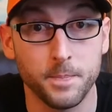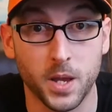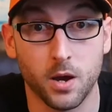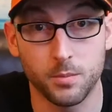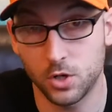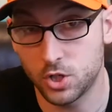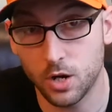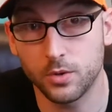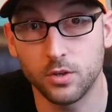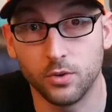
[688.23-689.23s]
Now, I'm going to
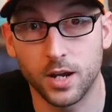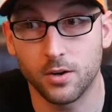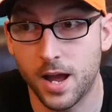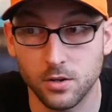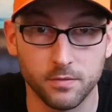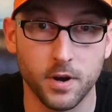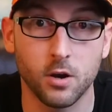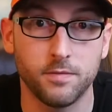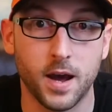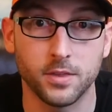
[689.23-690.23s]
share with you later how you
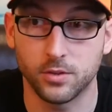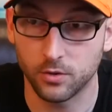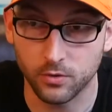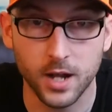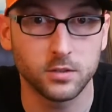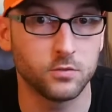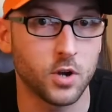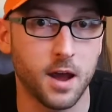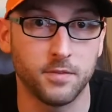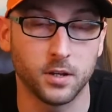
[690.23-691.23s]
verify that there's lots of
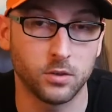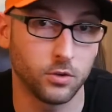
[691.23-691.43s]
traffic,